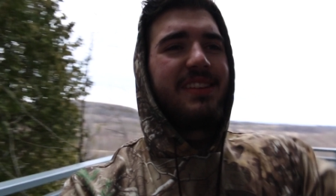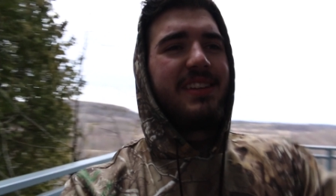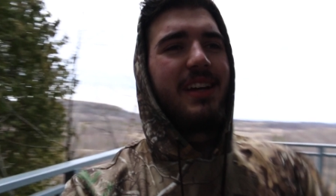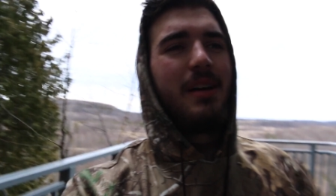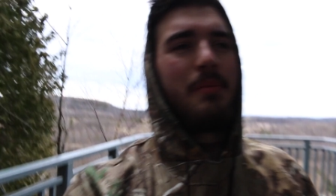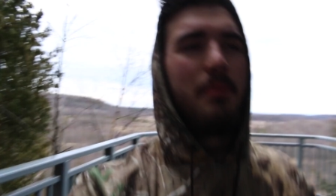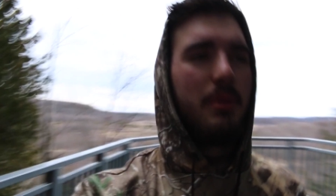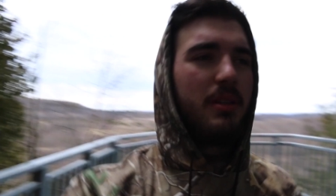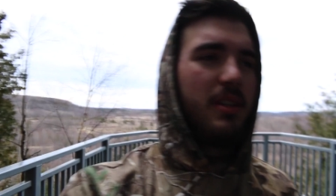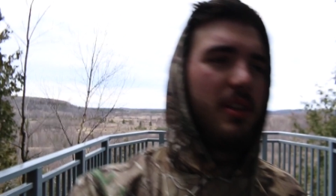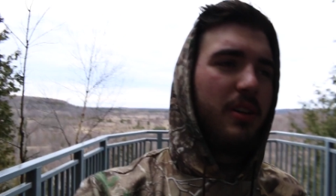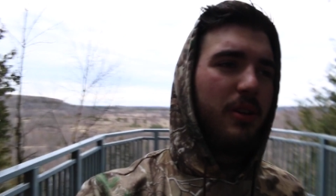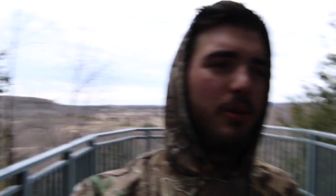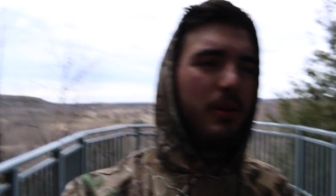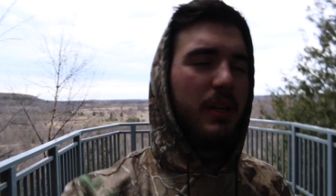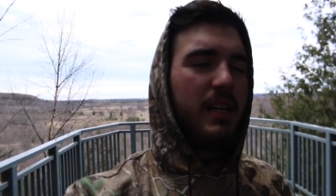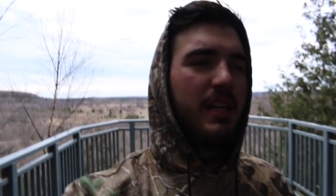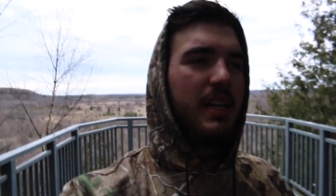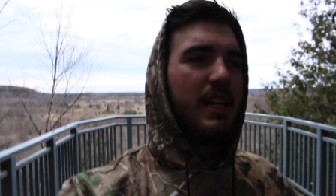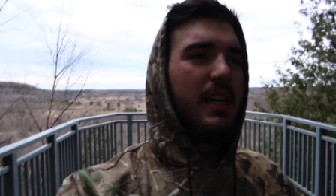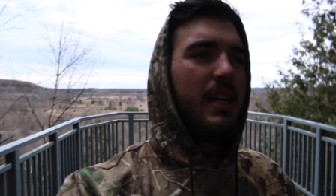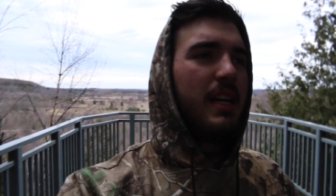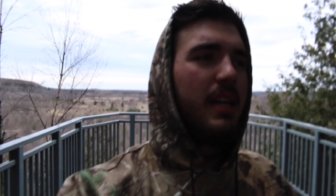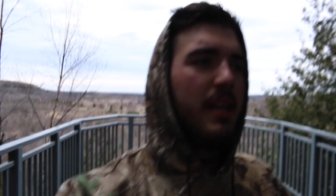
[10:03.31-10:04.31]
is down below.
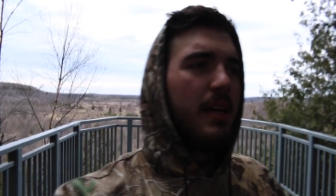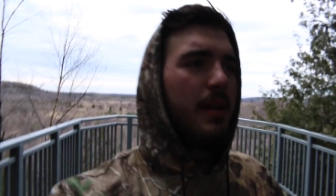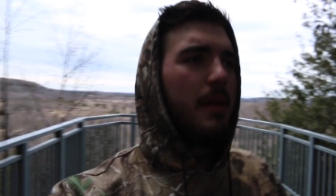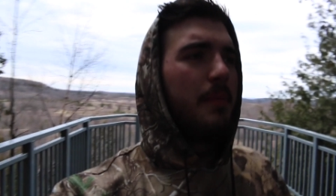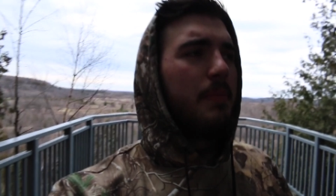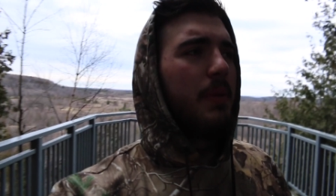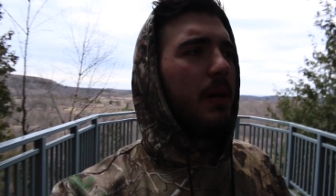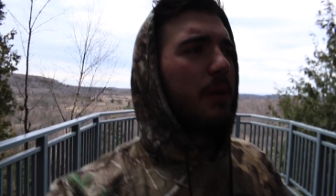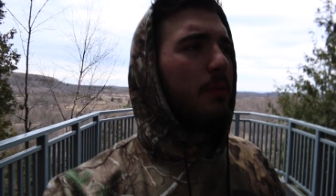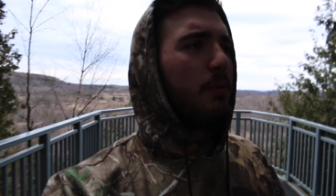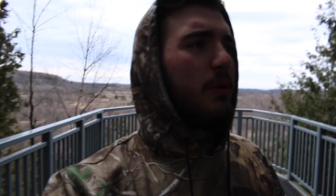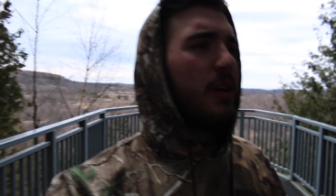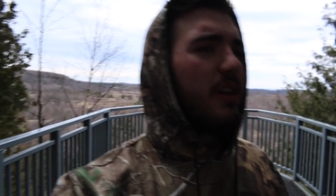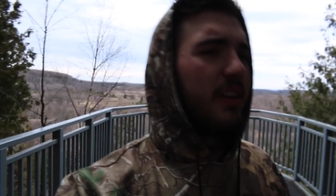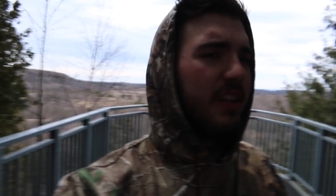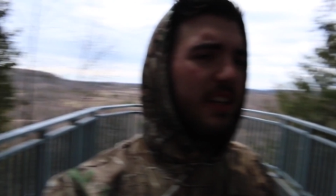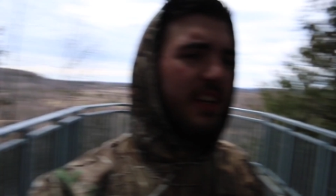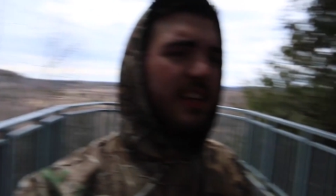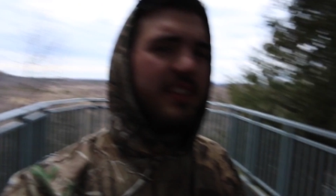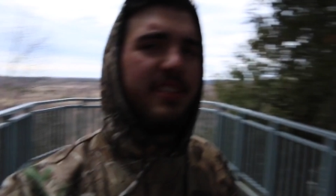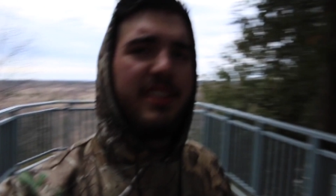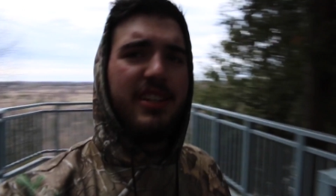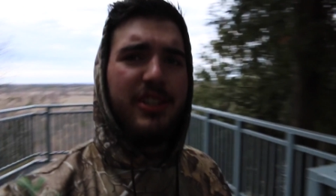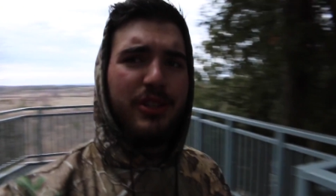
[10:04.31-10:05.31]
But we are
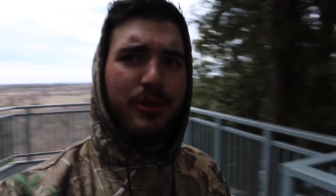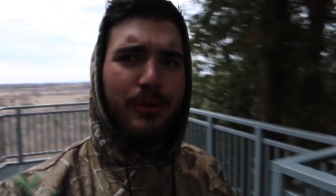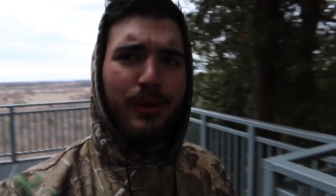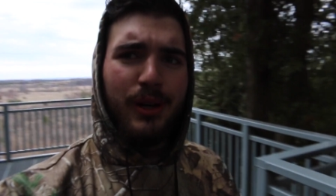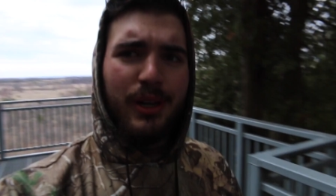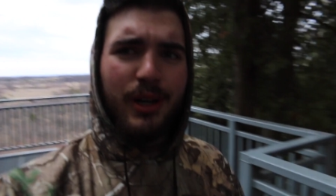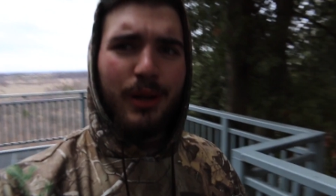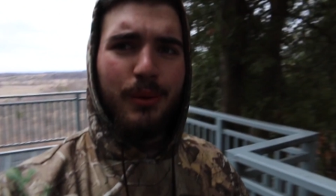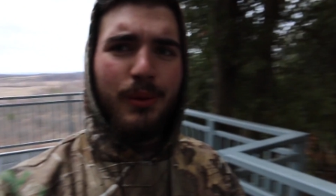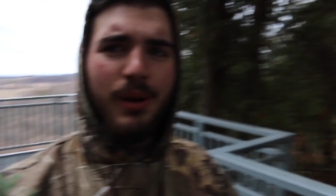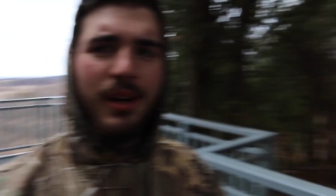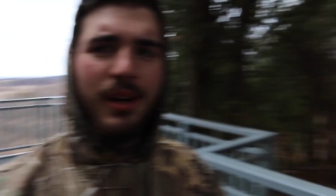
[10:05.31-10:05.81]
going to continue on our